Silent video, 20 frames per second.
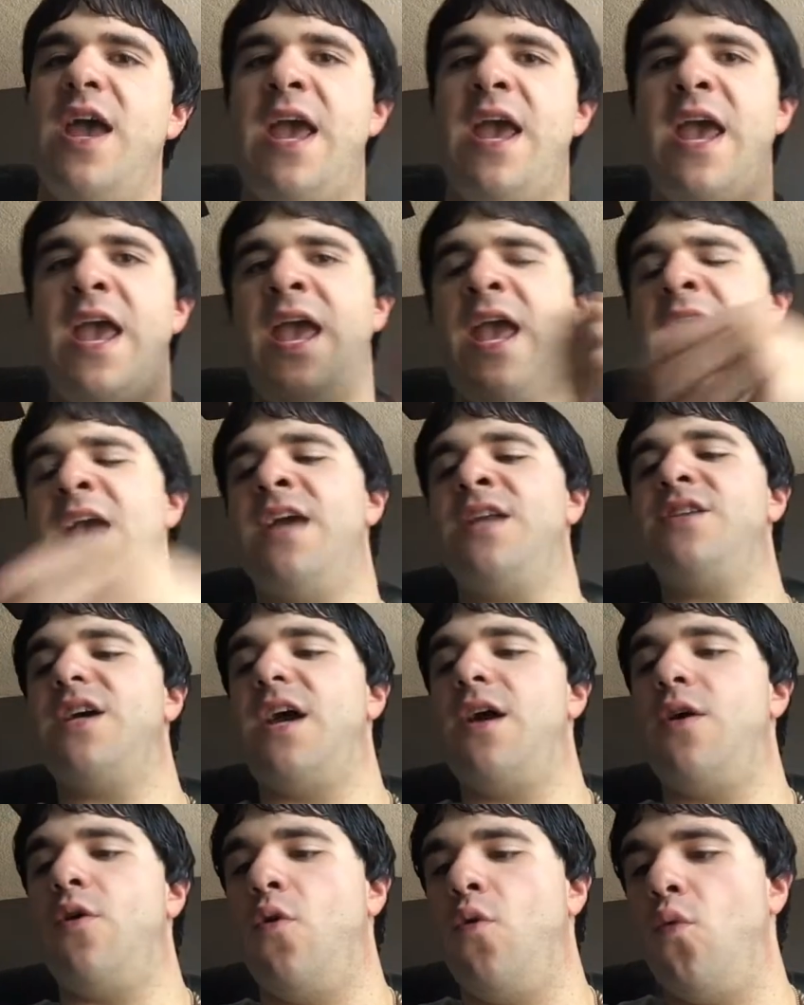And
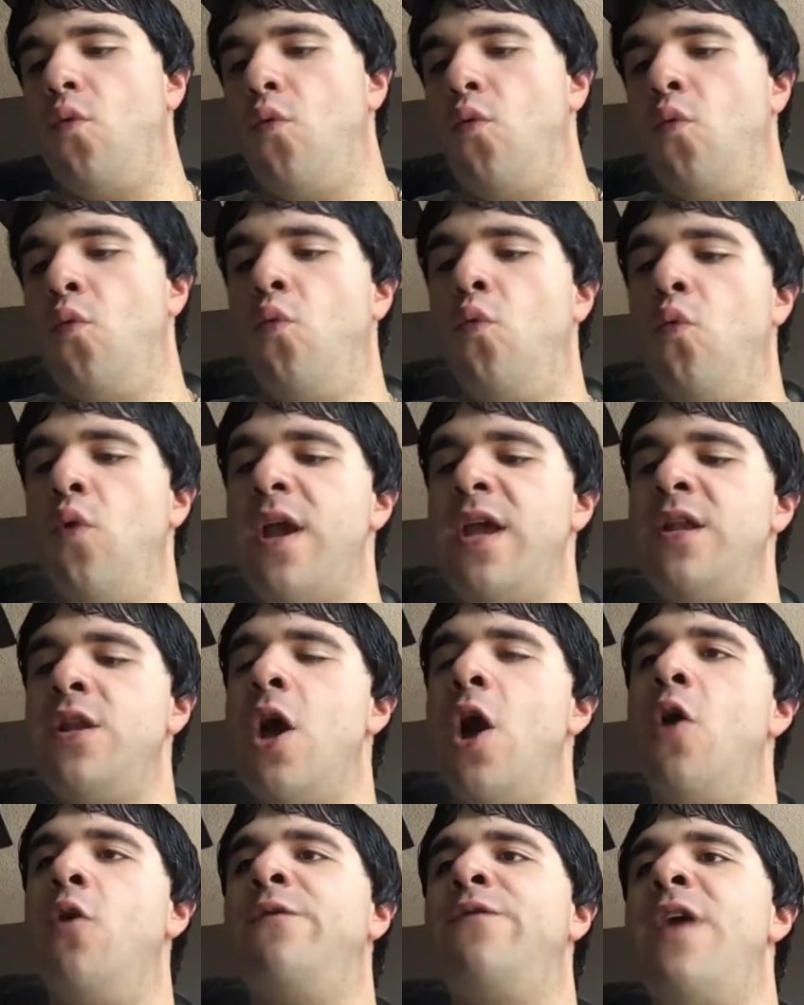we
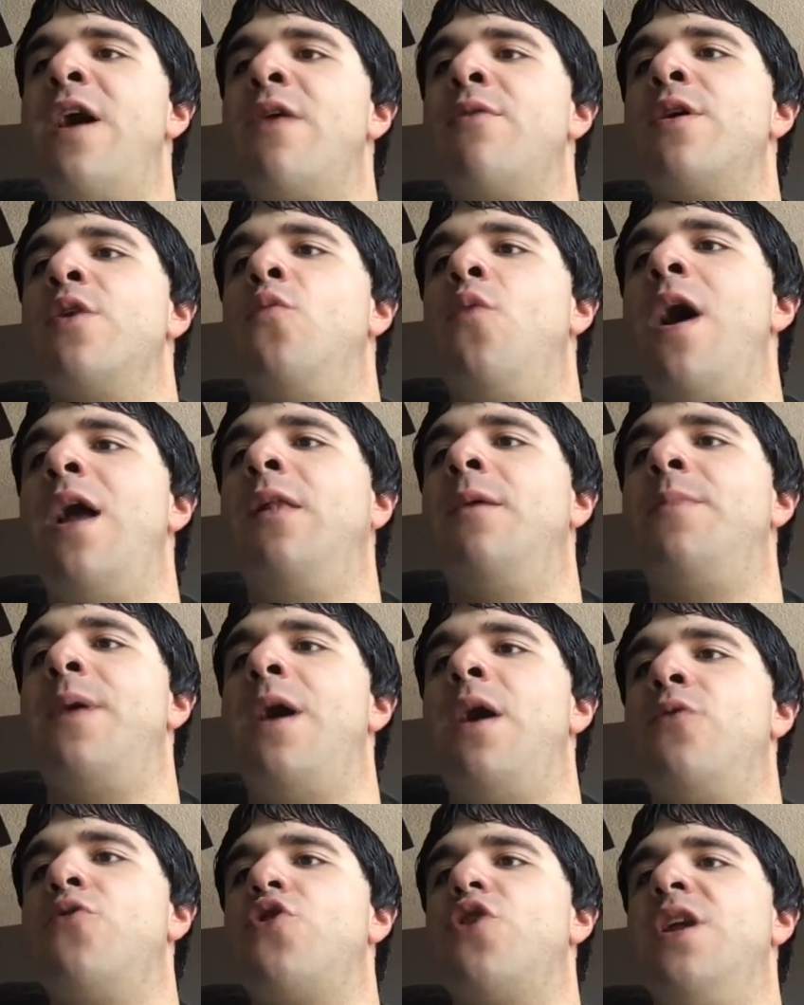know very well
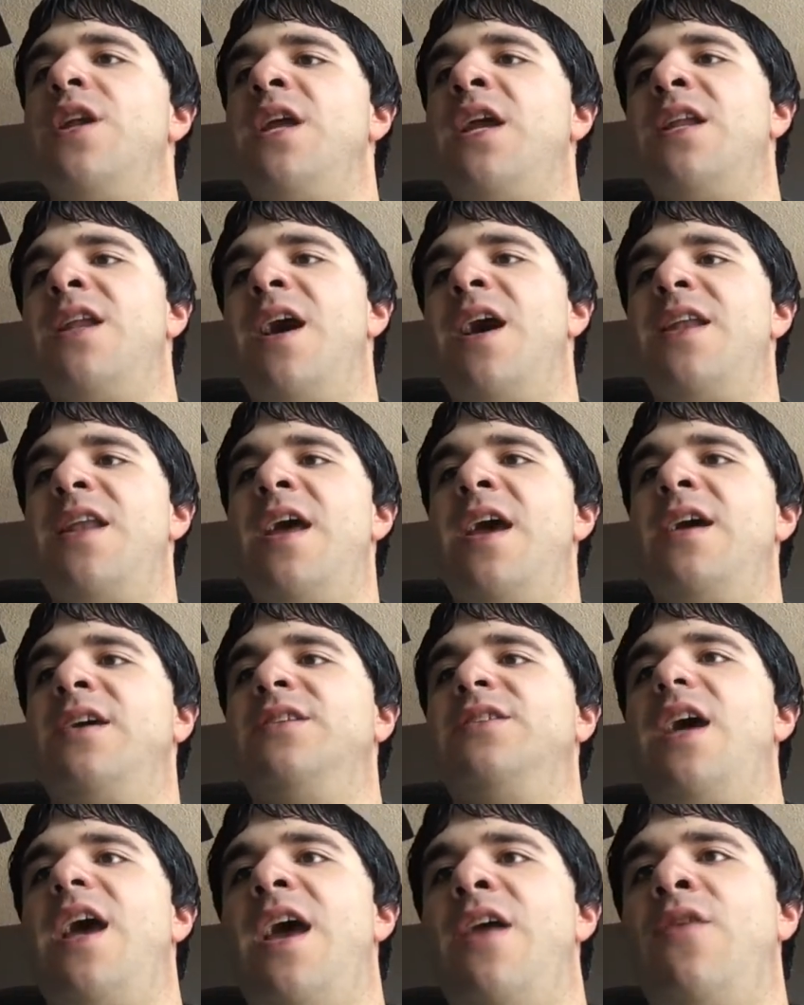about Jeanine
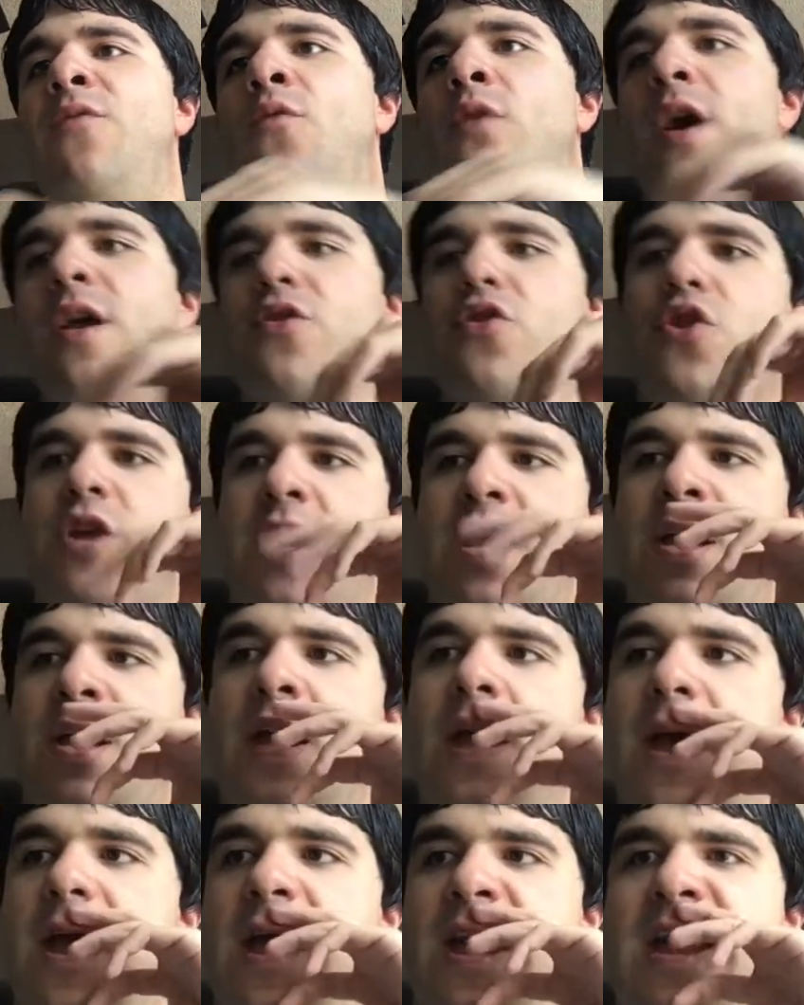Anez
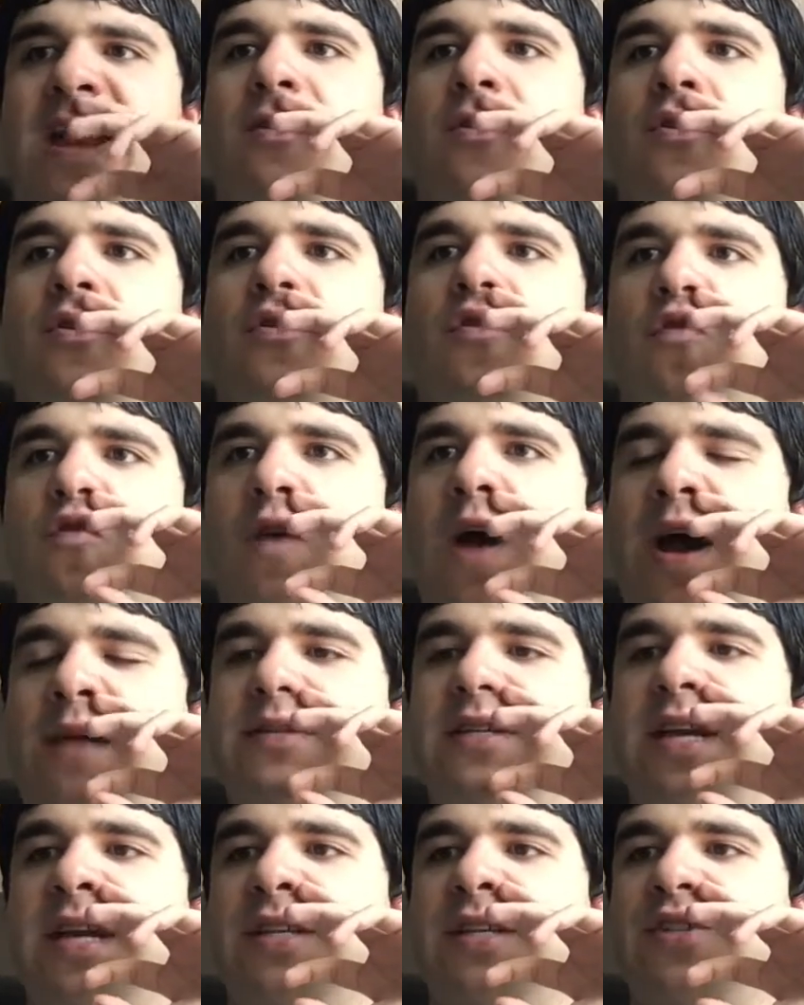and her
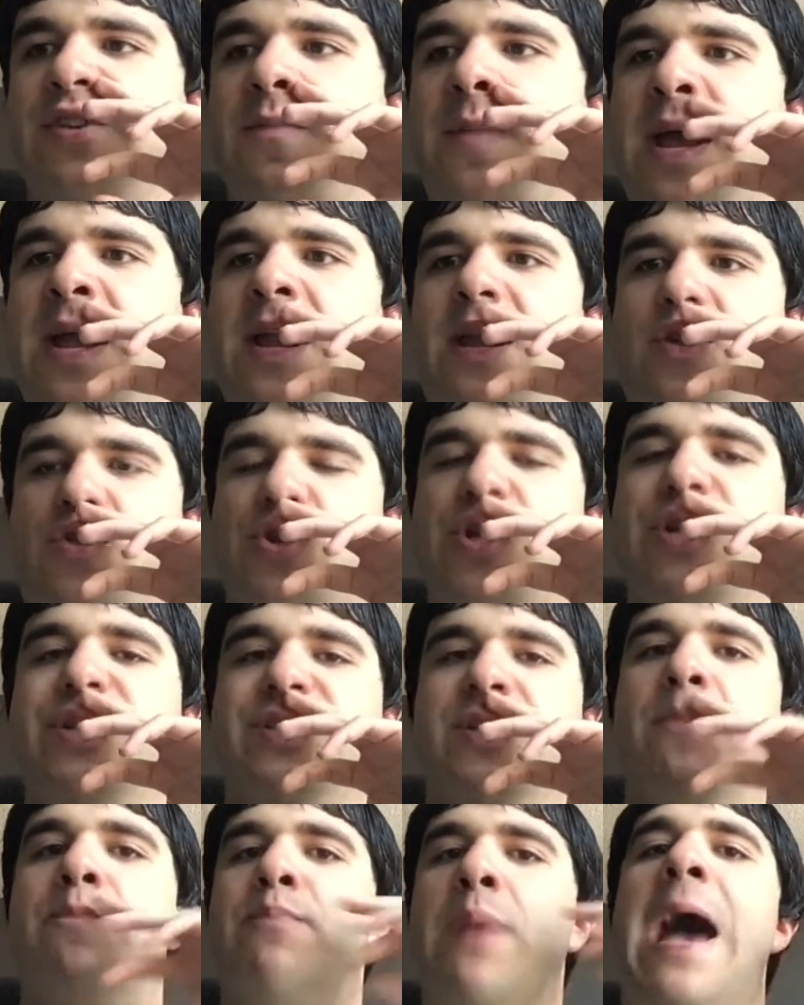crimes against humanity. She's
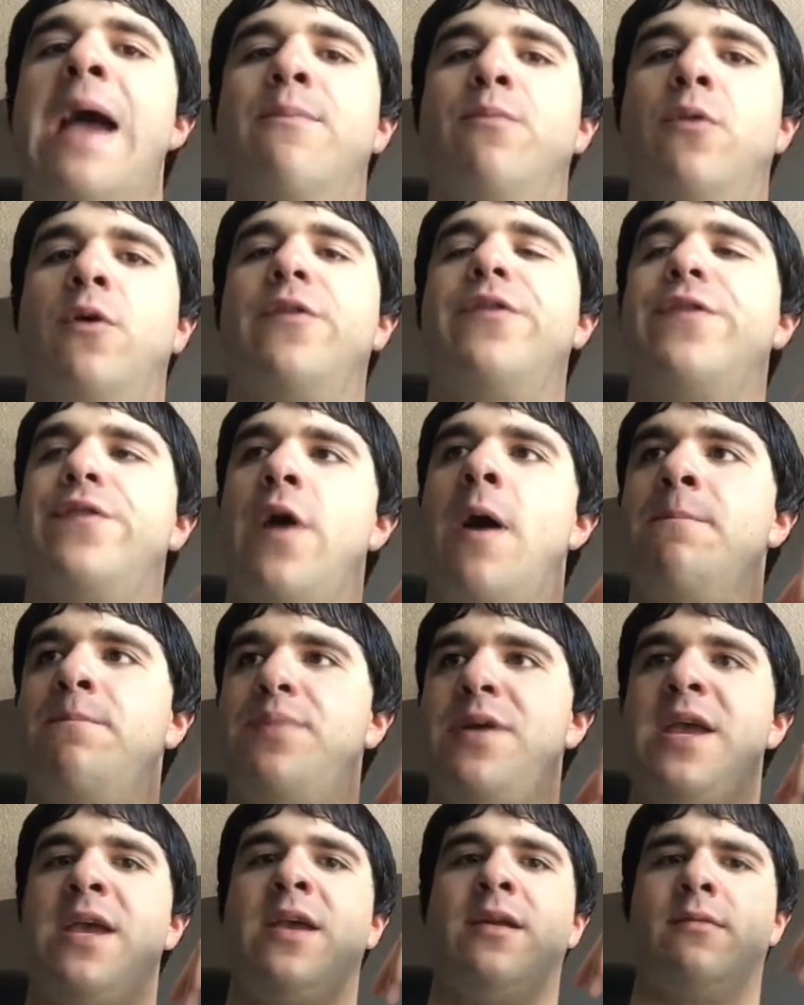a
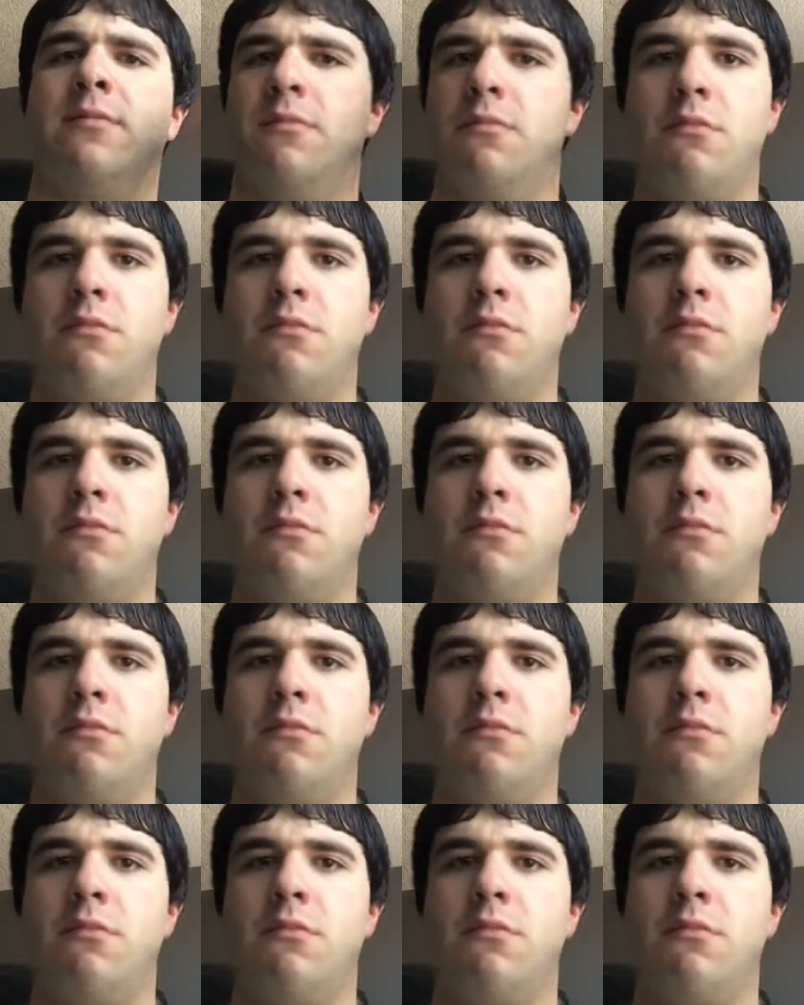Bible-thumping,